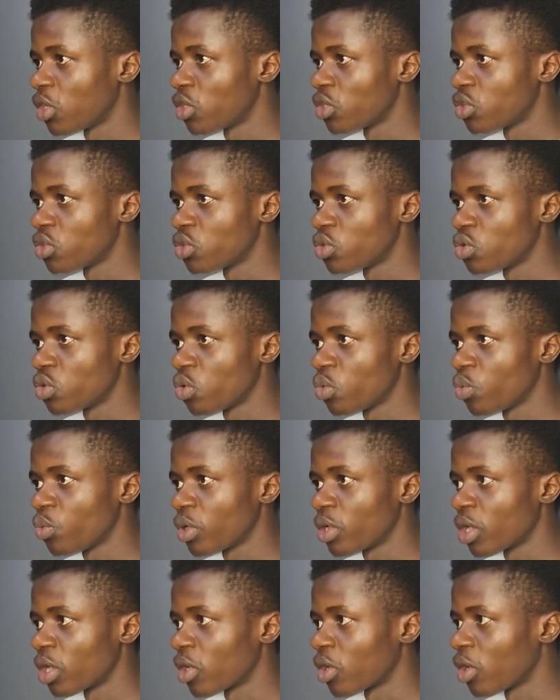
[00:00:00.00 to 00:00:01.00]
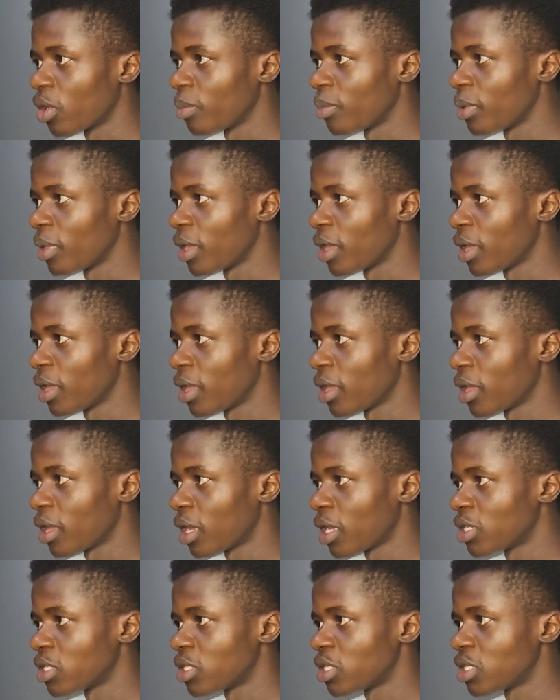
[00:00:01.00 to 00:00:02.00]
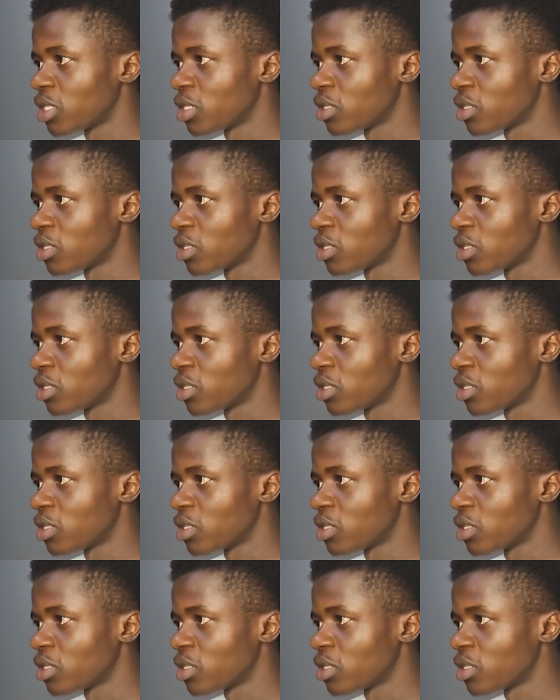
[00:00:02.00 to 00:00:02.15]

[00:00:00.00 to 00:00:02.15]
So we can come here and change